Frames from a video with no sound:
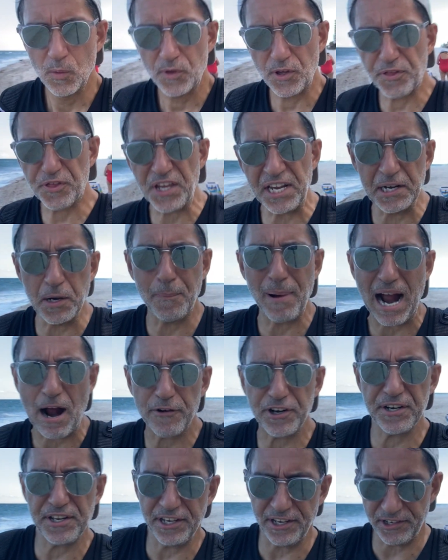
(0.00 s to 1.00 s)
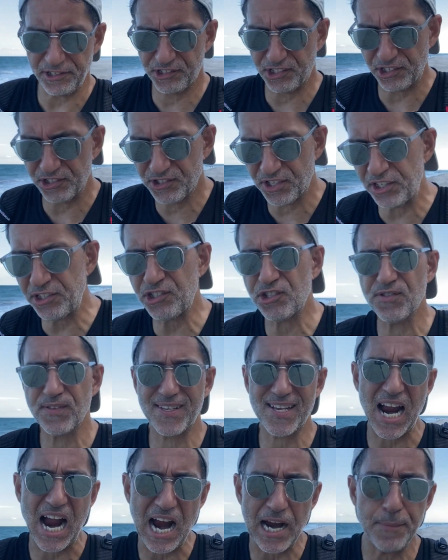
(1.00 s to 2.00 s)
The thing about it is this
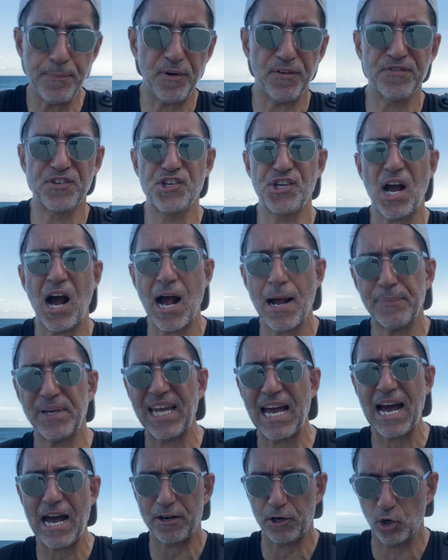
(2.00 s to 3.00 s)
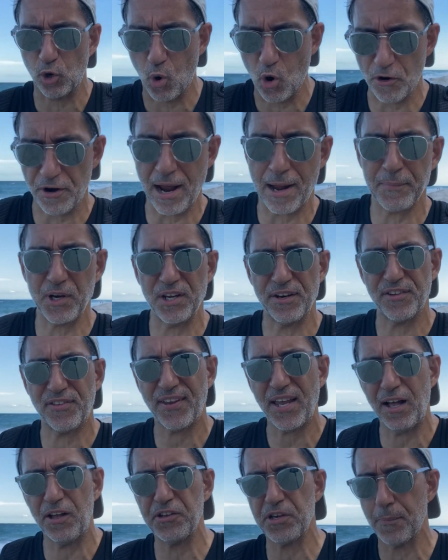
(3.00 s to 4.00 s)
type of job category I'm going to
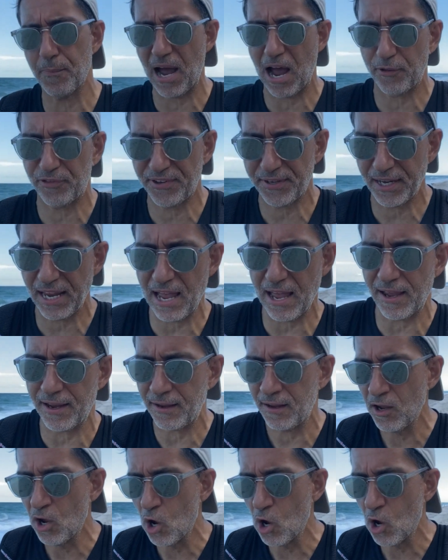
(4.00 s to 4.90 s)
tell you about today,